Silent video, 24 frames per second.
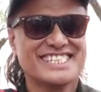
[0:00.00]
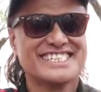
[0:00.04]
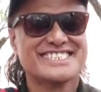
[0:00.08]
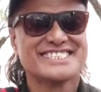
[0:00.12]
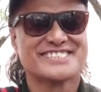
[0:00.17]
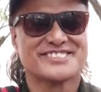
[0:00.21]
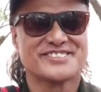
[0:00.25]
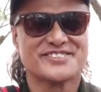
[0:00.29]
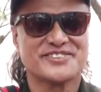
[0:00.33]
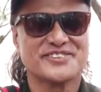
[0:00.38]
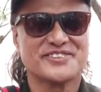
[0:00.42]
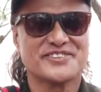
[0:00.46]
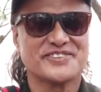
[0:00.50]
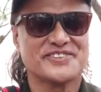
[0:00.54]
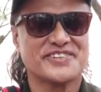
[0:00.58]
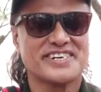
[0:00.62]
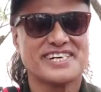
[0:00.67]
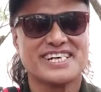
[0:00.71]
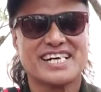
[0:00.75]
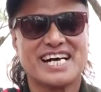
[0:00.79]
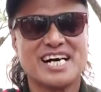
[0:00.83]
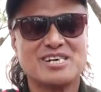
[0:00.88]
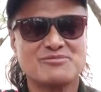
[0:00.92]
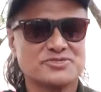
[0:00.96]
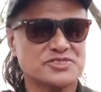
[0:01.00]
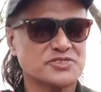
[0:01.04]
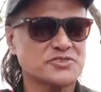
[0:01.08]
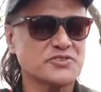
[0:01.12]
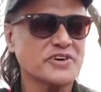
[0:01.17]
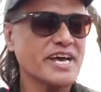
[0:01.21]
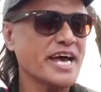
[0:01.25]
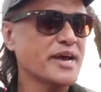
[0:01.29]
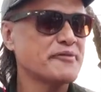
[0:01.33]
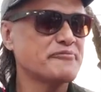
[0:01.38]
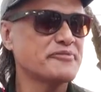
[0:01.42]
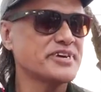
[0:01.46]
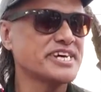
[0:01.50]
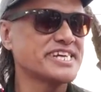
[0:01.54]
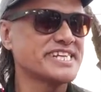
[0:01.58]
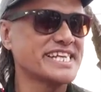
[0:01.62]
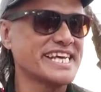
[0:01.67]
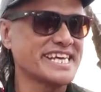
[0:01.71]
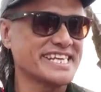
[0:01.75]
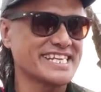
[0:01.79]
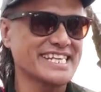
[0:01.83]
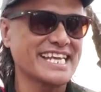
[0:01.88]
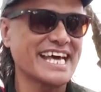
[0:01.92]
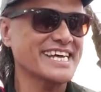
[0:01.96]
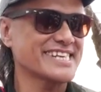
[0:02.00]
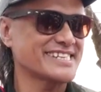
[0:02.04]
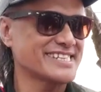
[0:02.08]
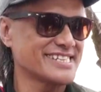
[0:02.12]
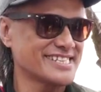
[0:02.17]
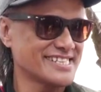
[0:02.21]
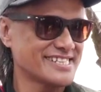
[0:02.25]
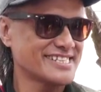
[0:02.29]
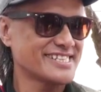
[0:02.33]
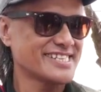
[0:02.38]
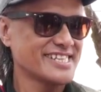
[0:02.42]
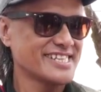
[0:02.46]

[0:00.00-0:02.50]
So I'm so happy and eclectic.